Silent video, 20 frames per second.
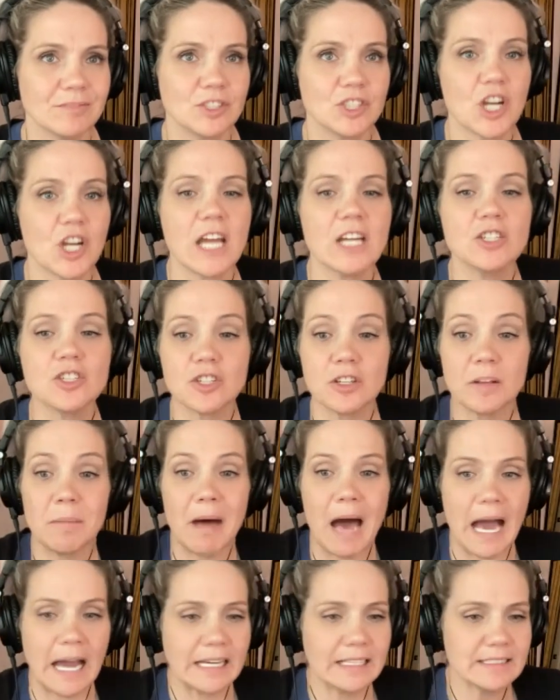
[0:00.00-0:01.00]
change the
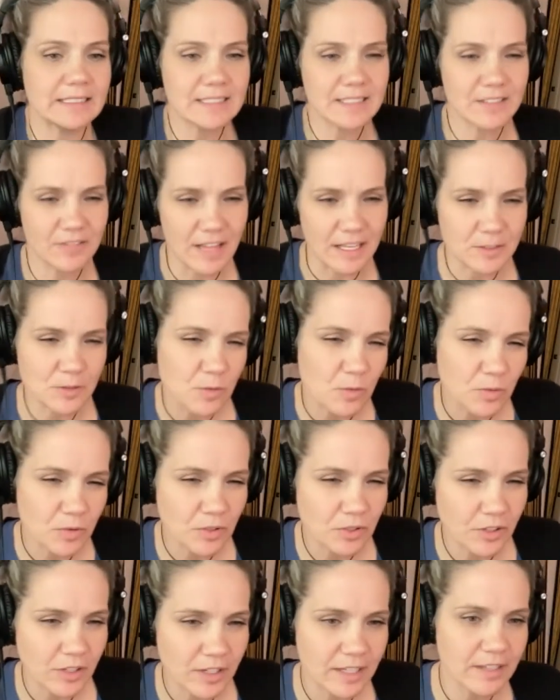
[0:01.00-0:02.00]
minds if that's what
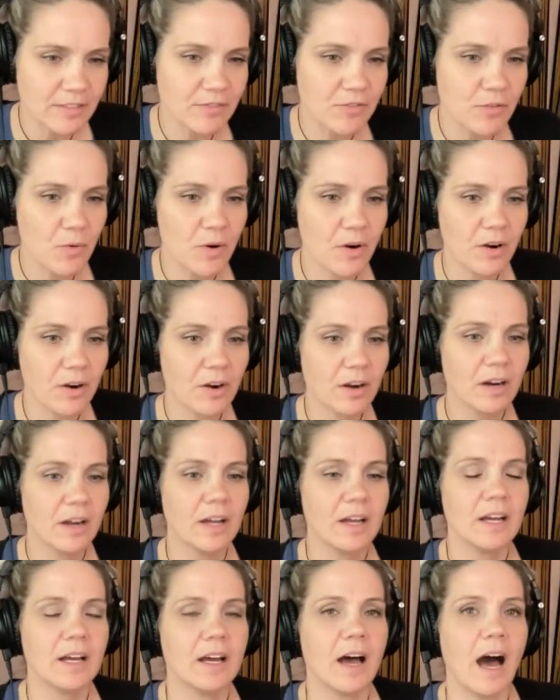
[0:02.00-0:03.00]
we're looking for
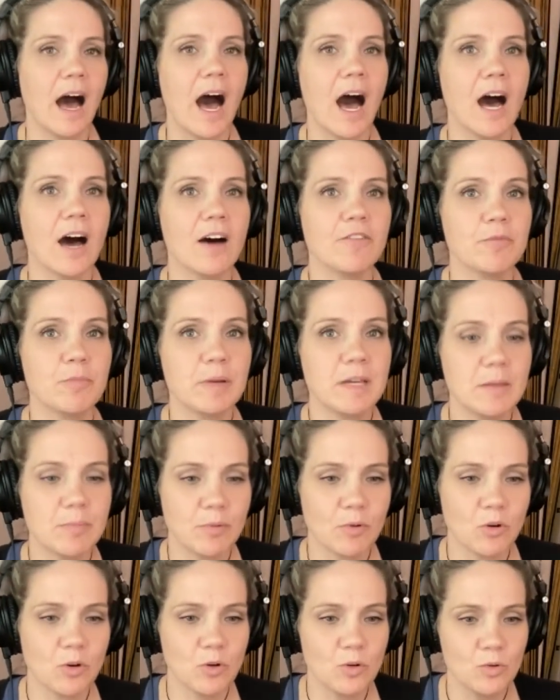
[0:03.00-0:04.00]
of
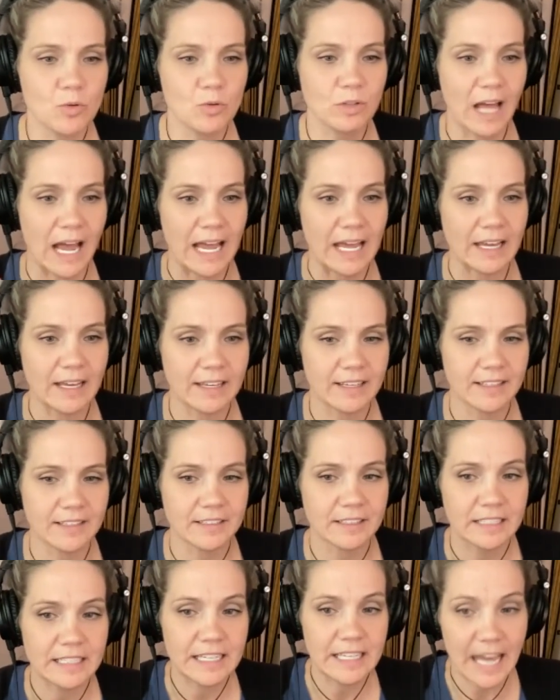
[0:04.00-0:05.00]
people who like
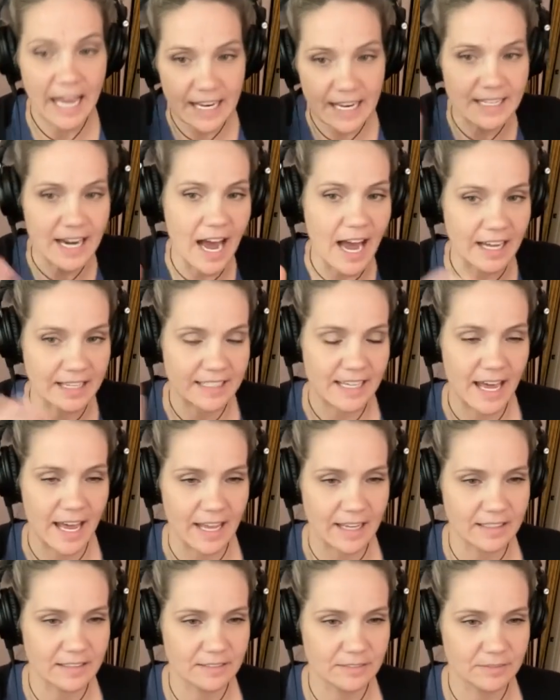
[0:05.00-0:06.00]
cannot
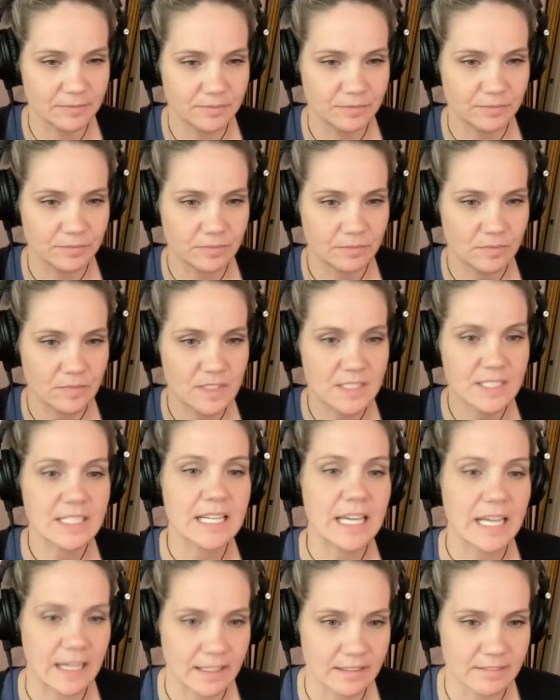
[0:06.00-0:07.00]
yet
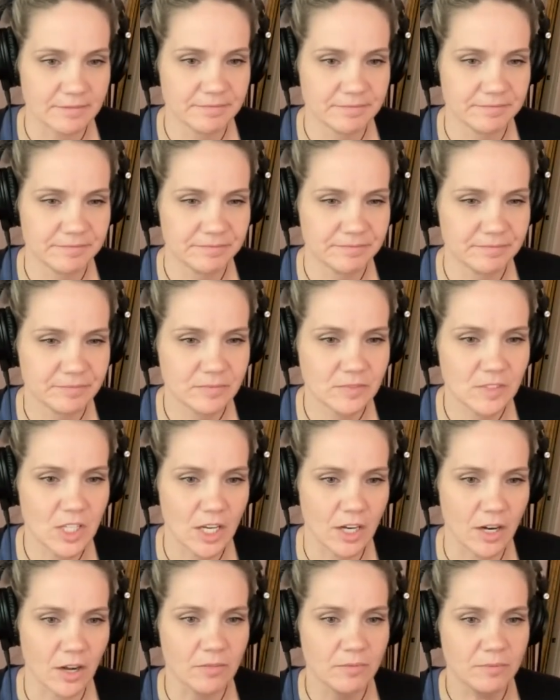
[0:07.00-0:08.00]
see it,
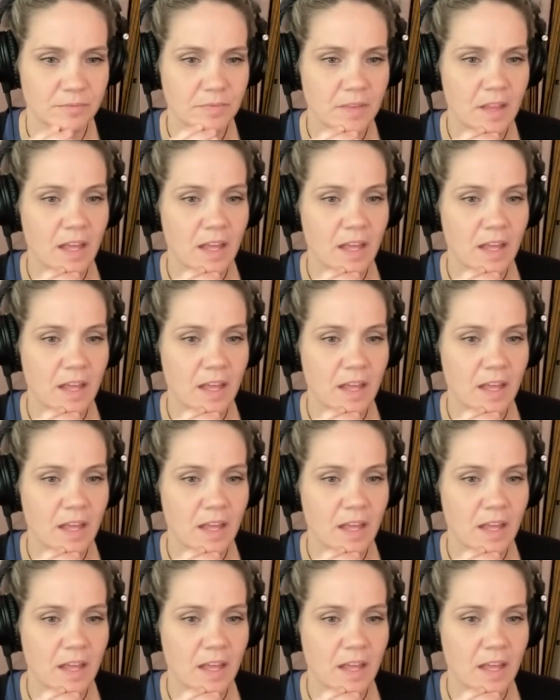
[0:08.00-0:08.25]
you know?